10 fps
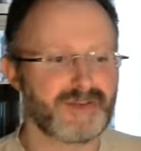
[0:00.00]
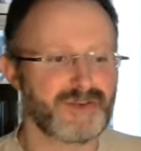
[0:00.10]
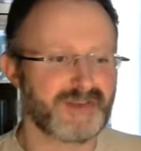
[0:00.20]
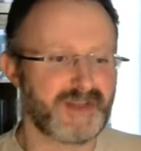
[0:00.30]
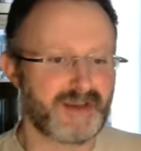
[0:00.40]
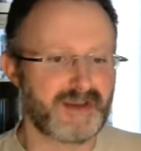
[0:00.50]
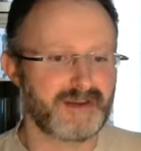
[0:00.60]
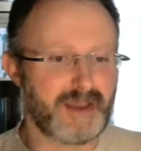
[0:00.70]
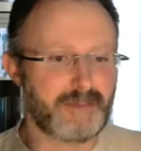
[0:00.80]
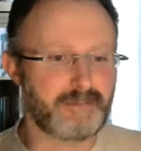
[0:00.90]
just a,
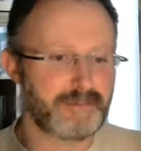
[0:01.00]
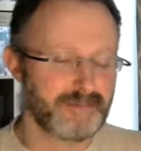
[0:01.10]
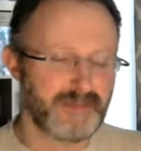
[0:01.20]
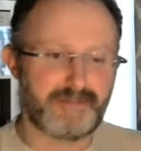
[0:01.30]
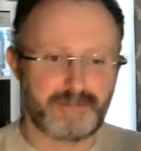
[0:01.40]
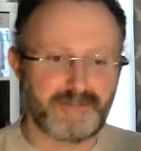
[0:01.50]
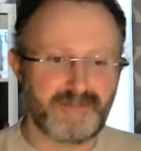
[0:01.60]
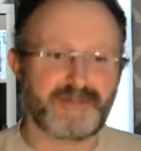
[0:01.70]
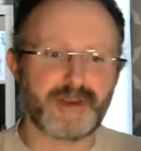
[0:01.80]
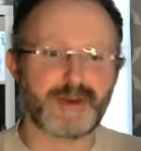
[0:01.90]
a, a,
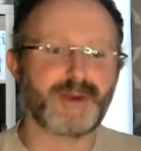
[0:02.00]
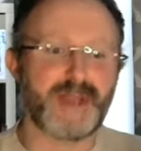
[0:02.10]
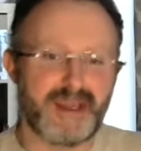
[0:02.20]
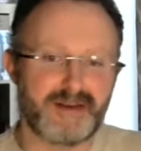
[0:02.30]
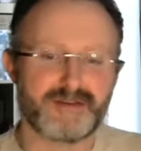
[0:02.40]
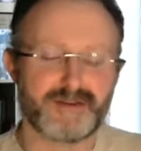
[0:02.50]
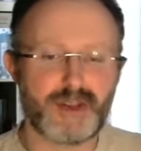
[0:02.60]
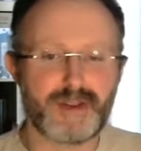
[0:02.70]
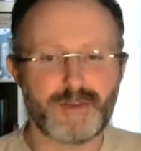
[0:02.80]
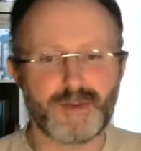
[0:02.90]
feel that
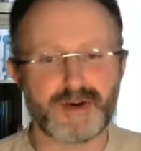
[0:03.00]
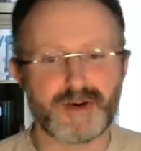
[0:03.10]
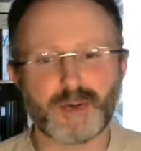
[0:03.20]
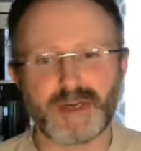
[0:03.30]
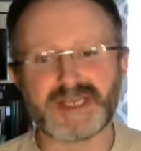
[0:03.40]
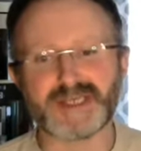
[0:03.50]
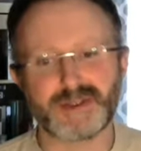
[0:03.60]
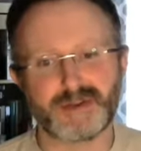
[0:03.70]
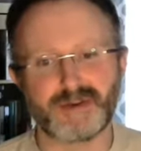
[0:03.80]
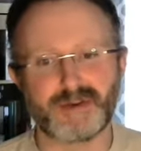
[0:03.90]
you are going
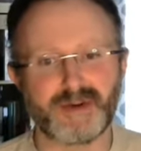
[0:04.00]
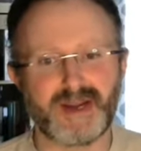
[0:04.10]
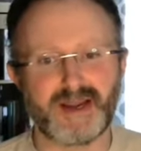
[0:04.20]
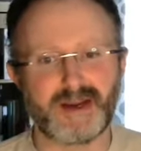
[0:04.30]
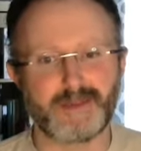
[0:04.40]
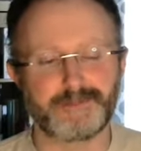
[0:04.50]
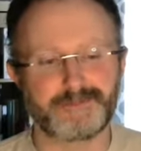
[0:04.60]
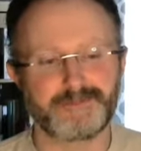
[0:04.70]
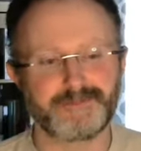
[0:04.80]
to um,